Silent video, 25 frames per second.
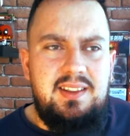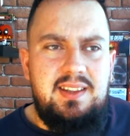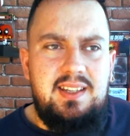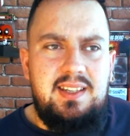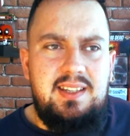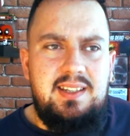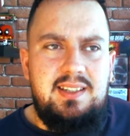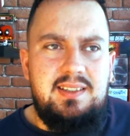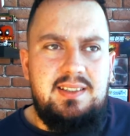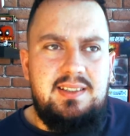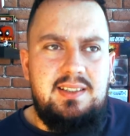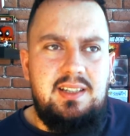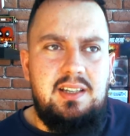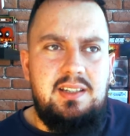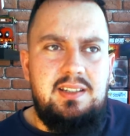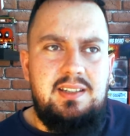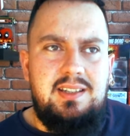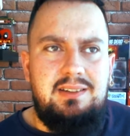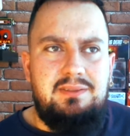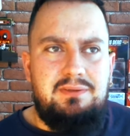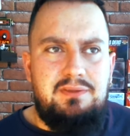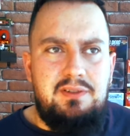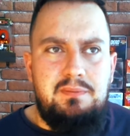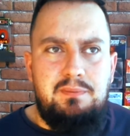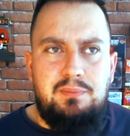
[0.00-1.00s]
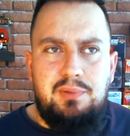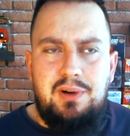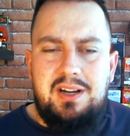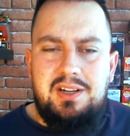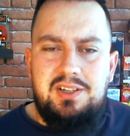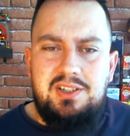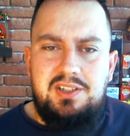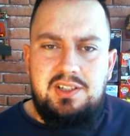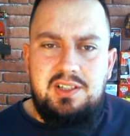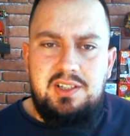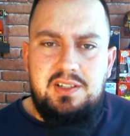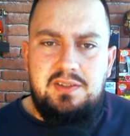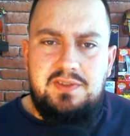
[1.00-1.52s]
these are different
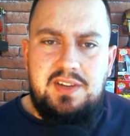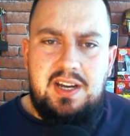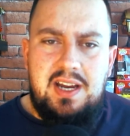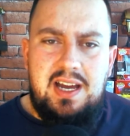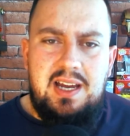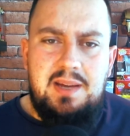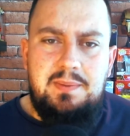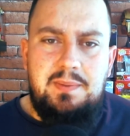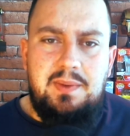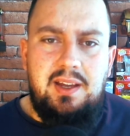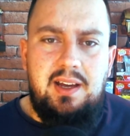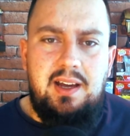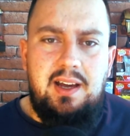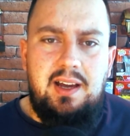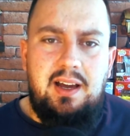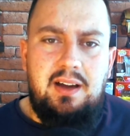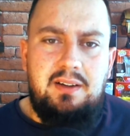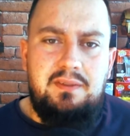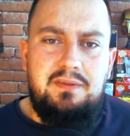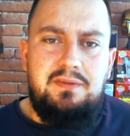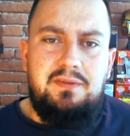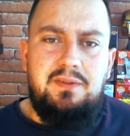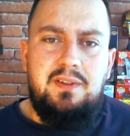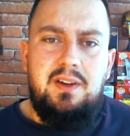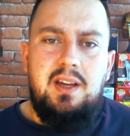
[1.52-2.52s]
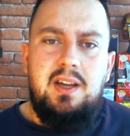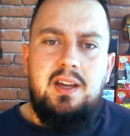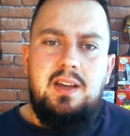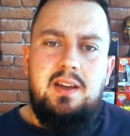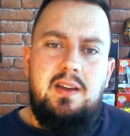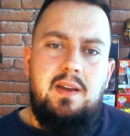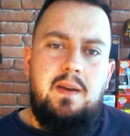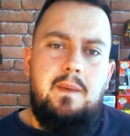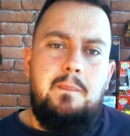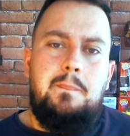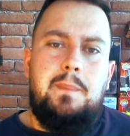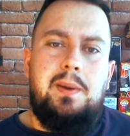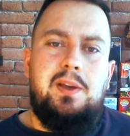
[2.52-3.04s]
branches of time that have
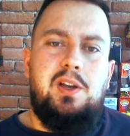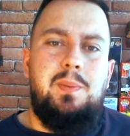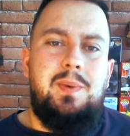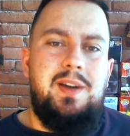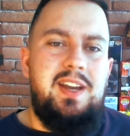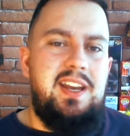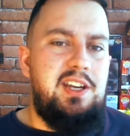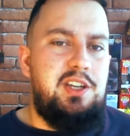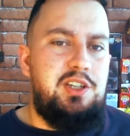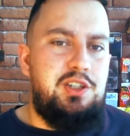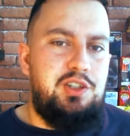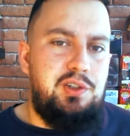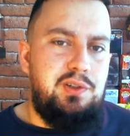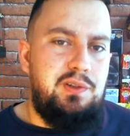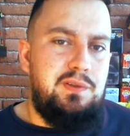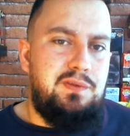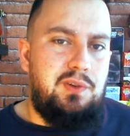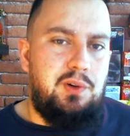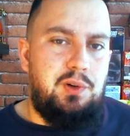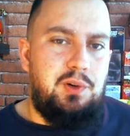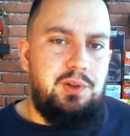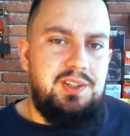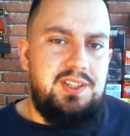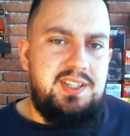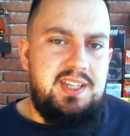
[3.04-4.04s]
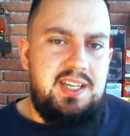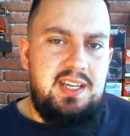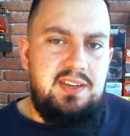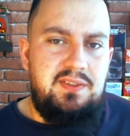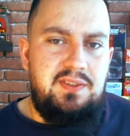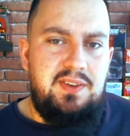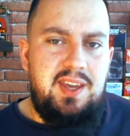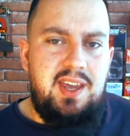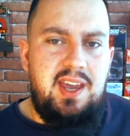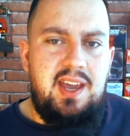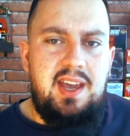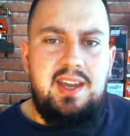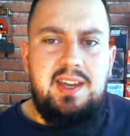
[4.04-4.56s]
become an issue for the
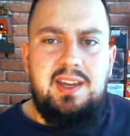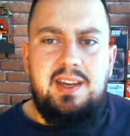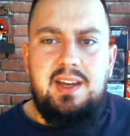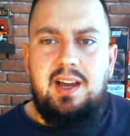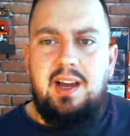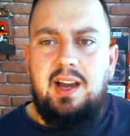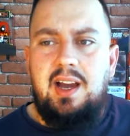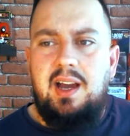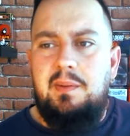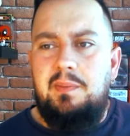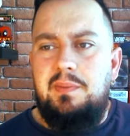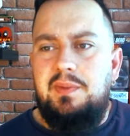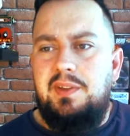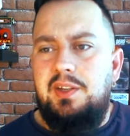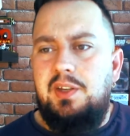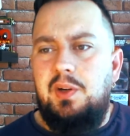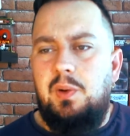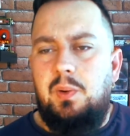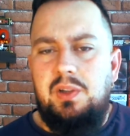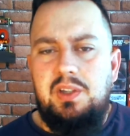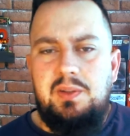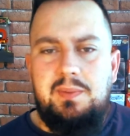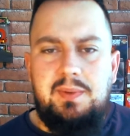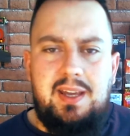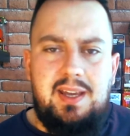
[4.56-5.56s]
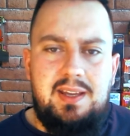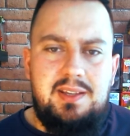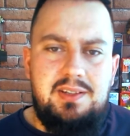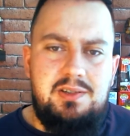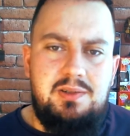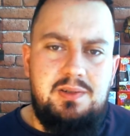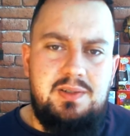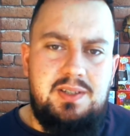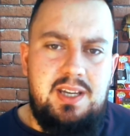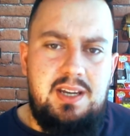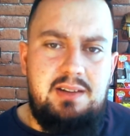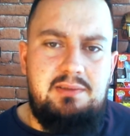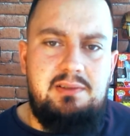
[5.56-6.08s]
TVA. They don't want them getting
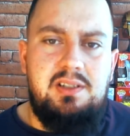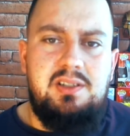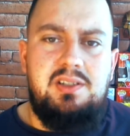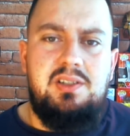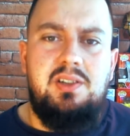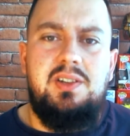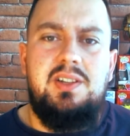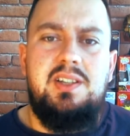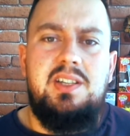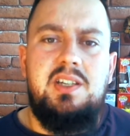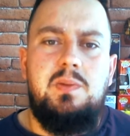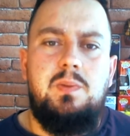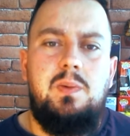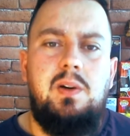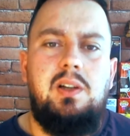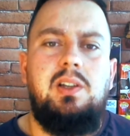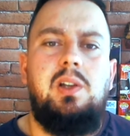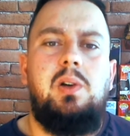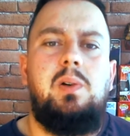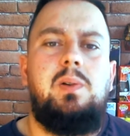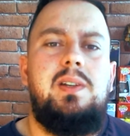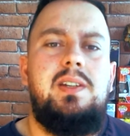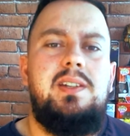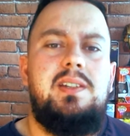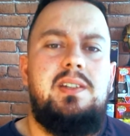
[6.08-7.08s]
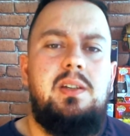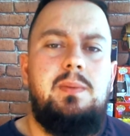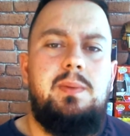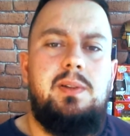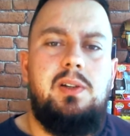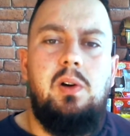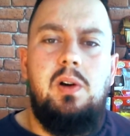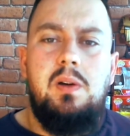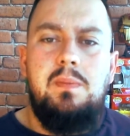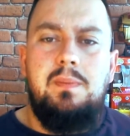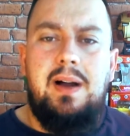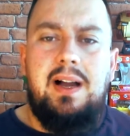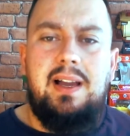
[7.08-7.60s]
too serious, so this is where Loki's going to be
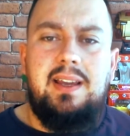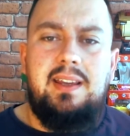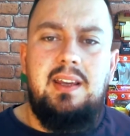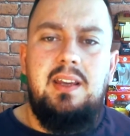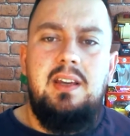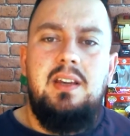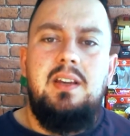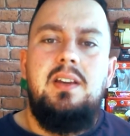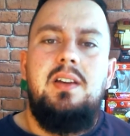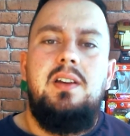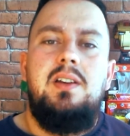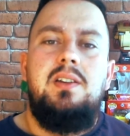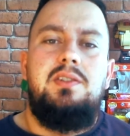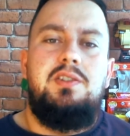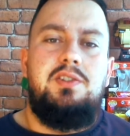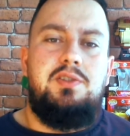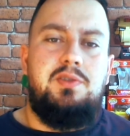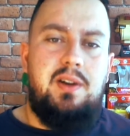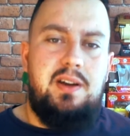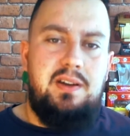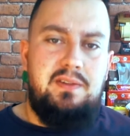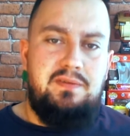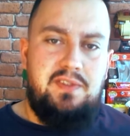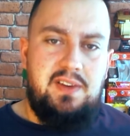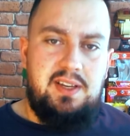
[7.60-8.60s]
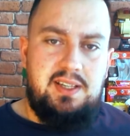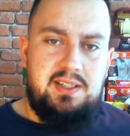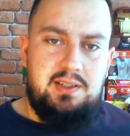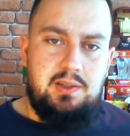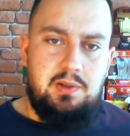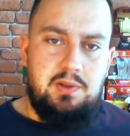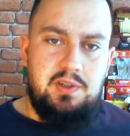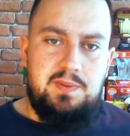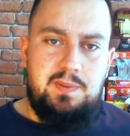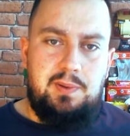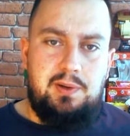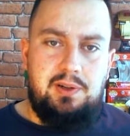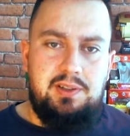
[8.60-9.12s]
going back to try and fix
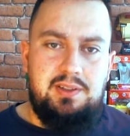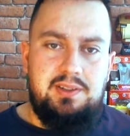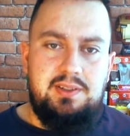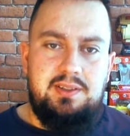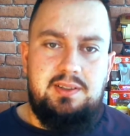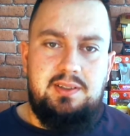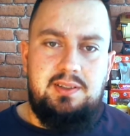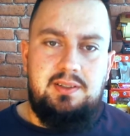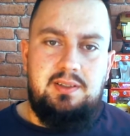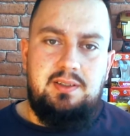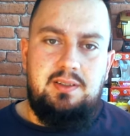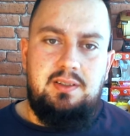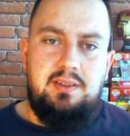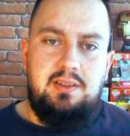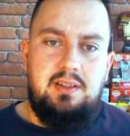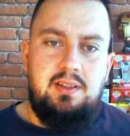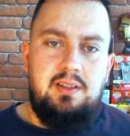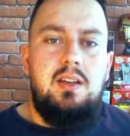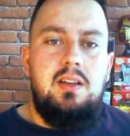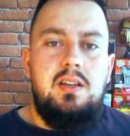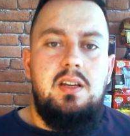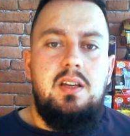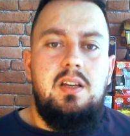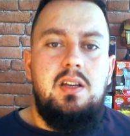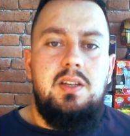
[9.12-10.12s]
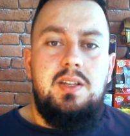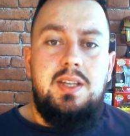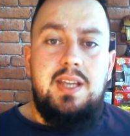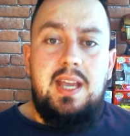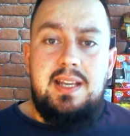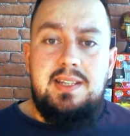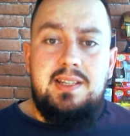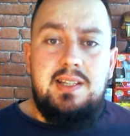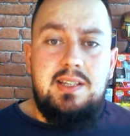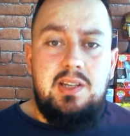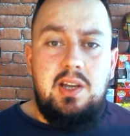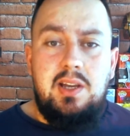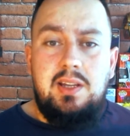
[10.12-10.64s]
those points. So yeah,
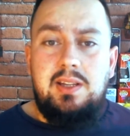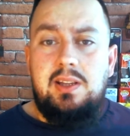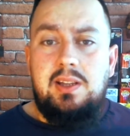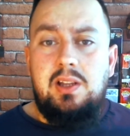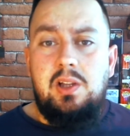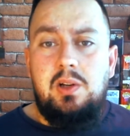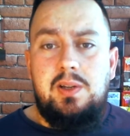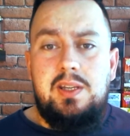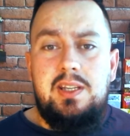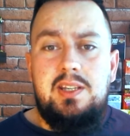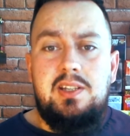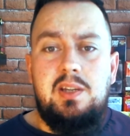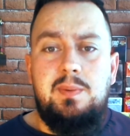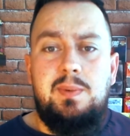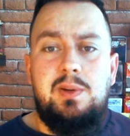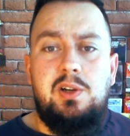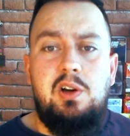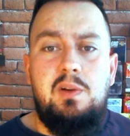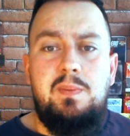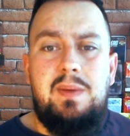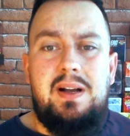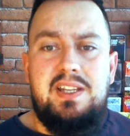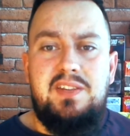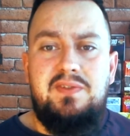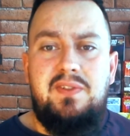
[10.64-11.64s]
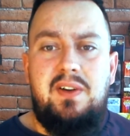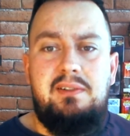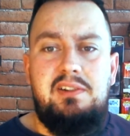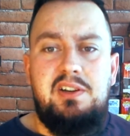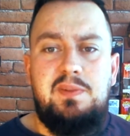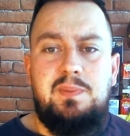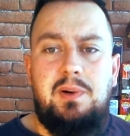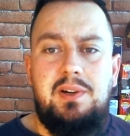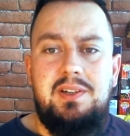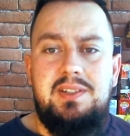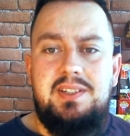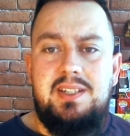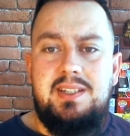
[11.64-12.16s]
as I said, Loki's going to be going back to various
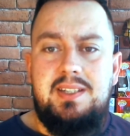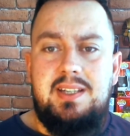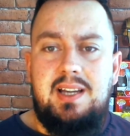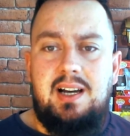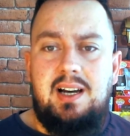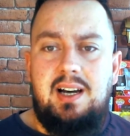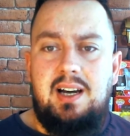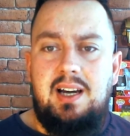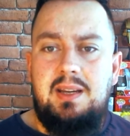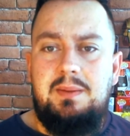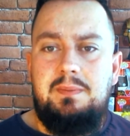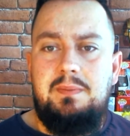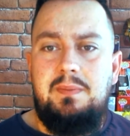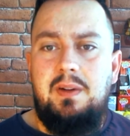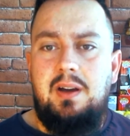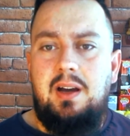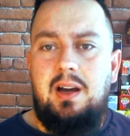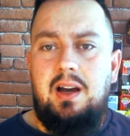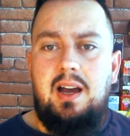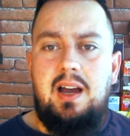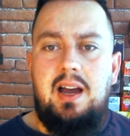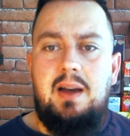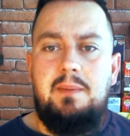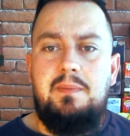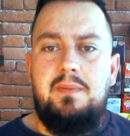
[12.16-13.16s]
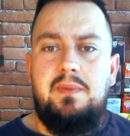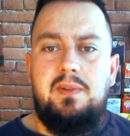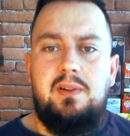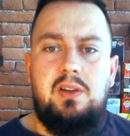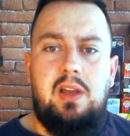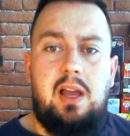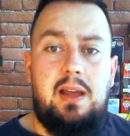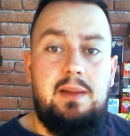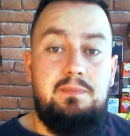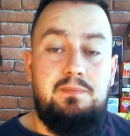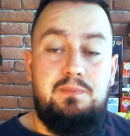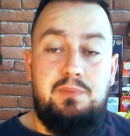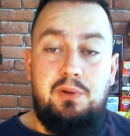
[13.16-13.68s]
points in time,
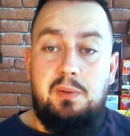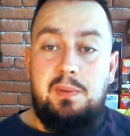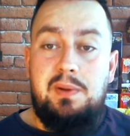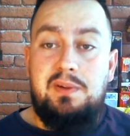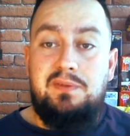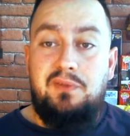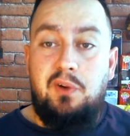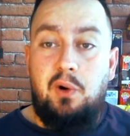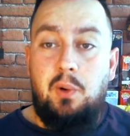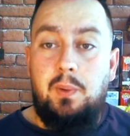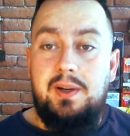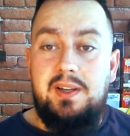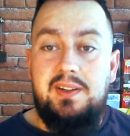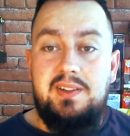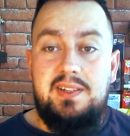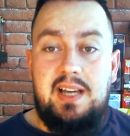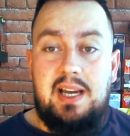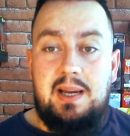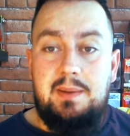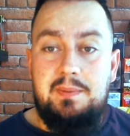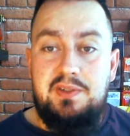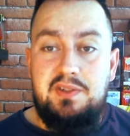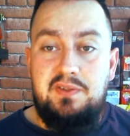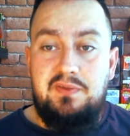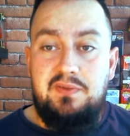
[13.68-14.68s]
and probably forward in time to